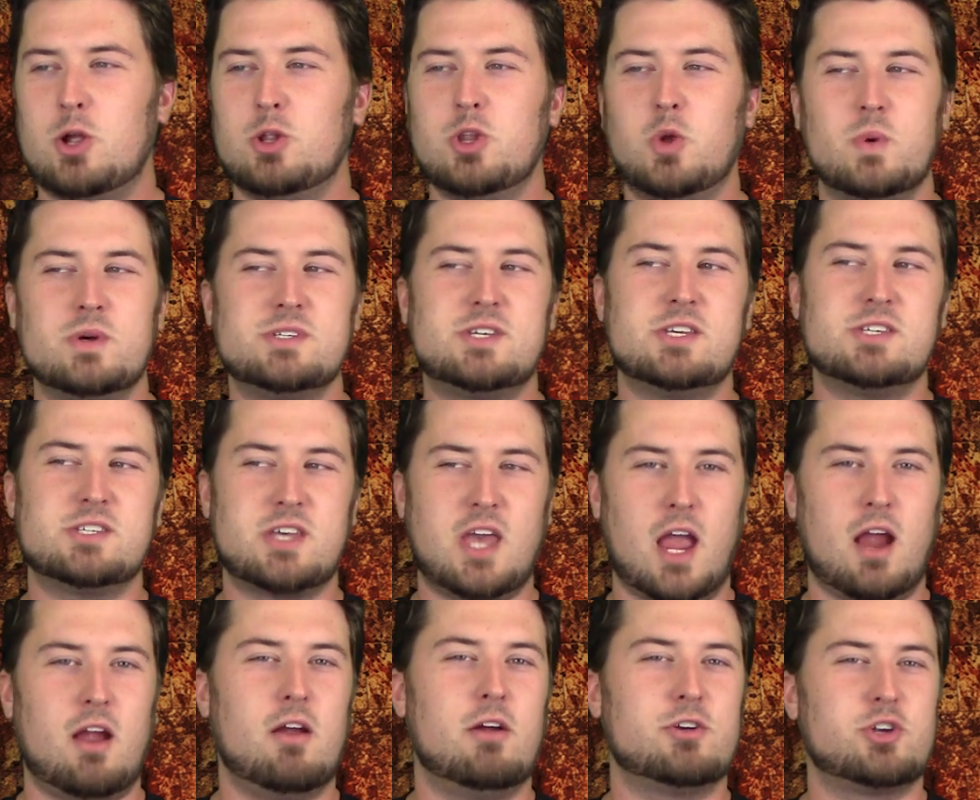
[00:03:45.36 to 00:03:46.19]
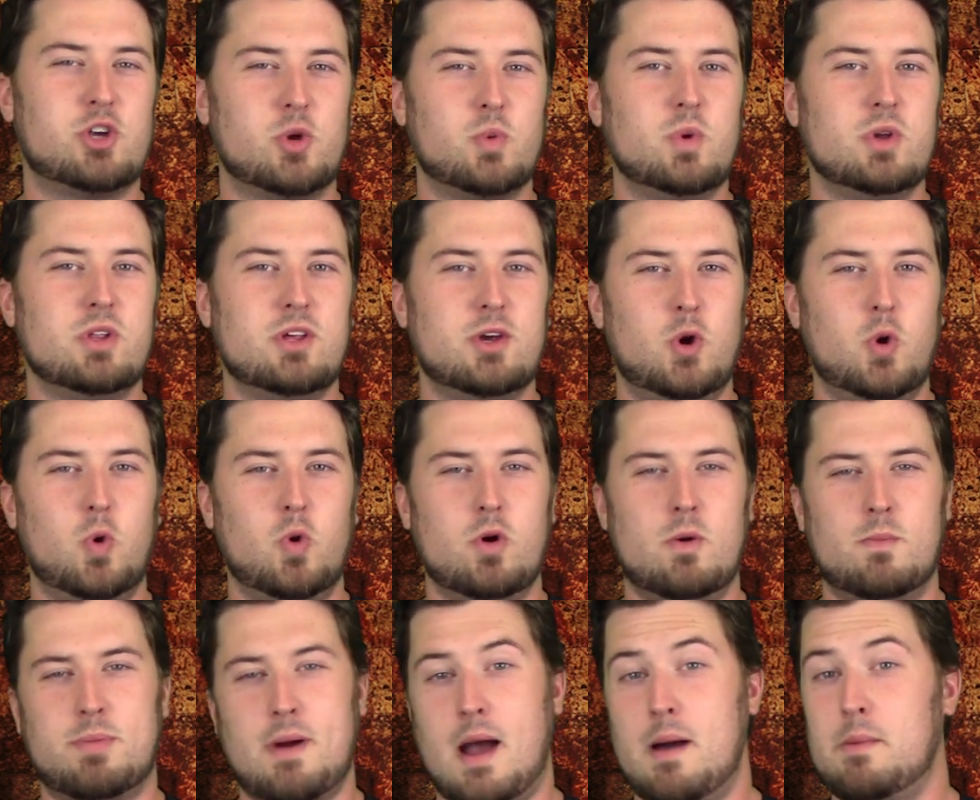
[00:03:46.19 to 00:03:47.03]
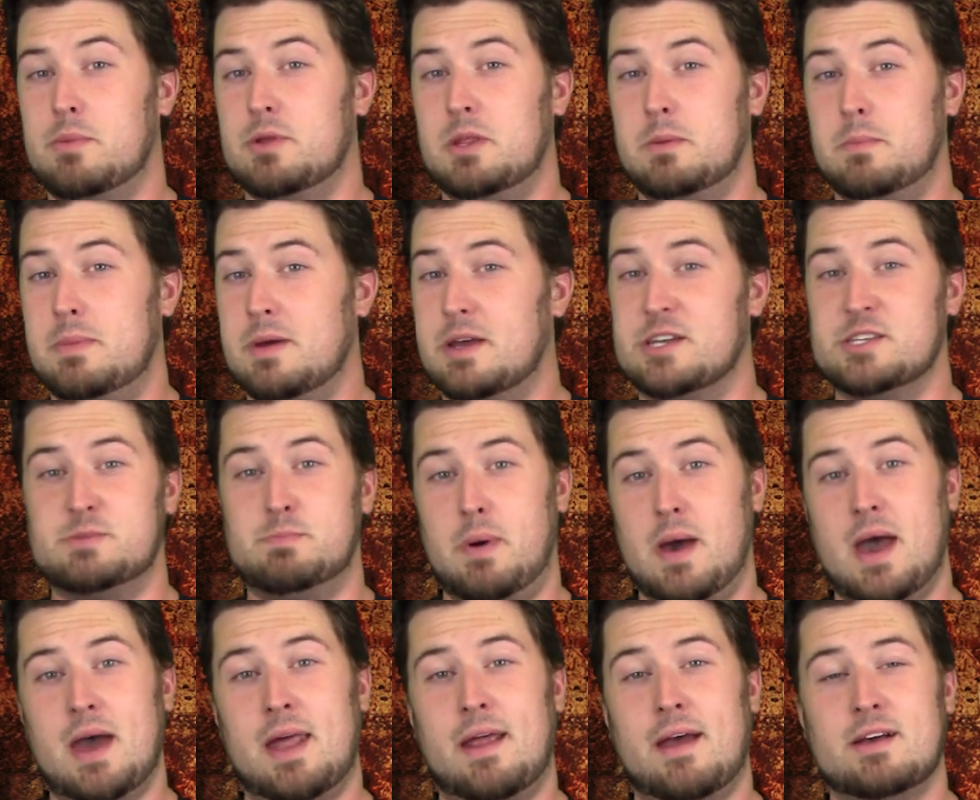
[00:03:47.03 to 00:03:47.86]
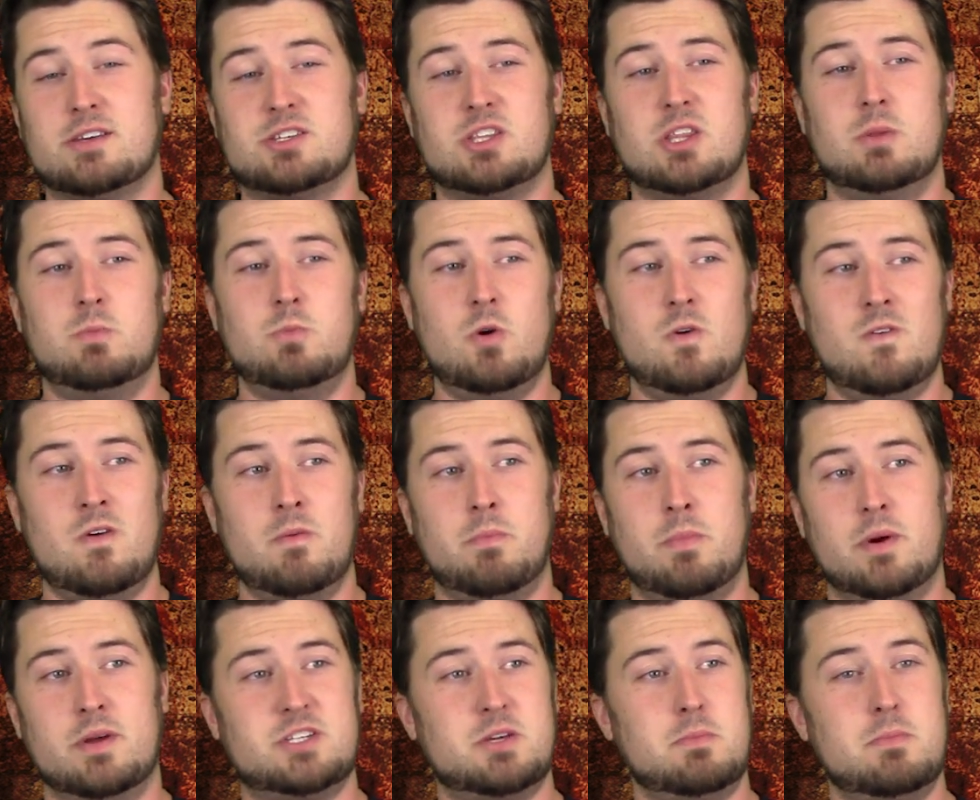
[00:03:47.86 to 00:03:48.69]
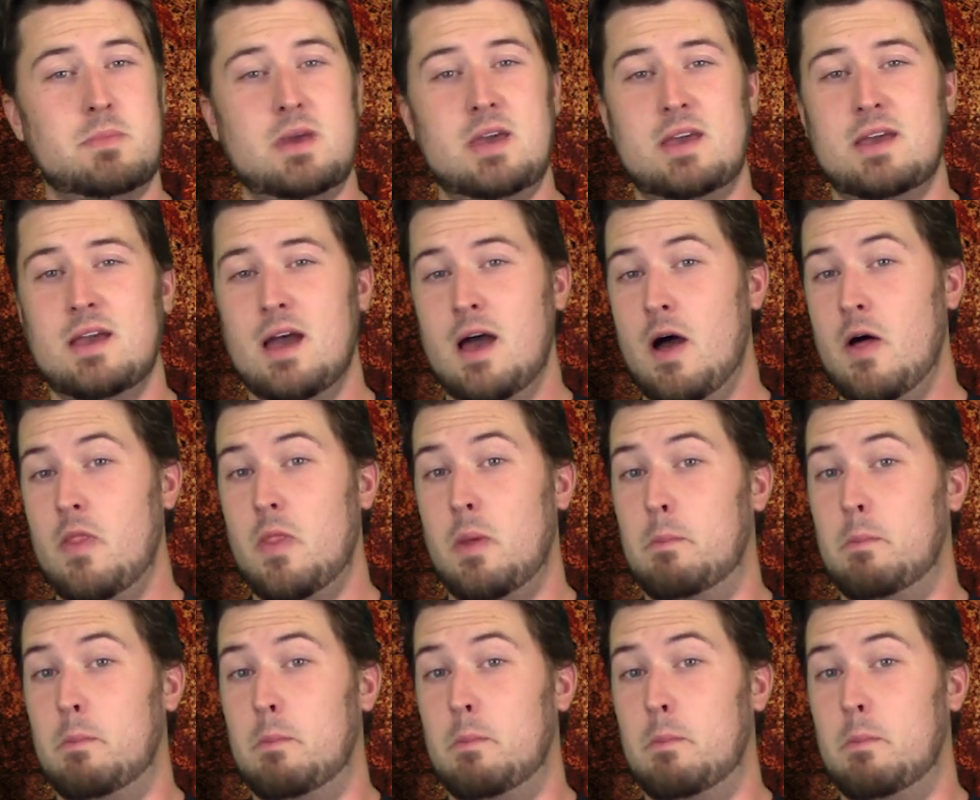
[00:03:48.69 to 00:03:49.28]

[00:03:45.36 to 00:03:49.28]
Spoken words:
only was his character really cool and probably the biggest badass in the movie, but to me,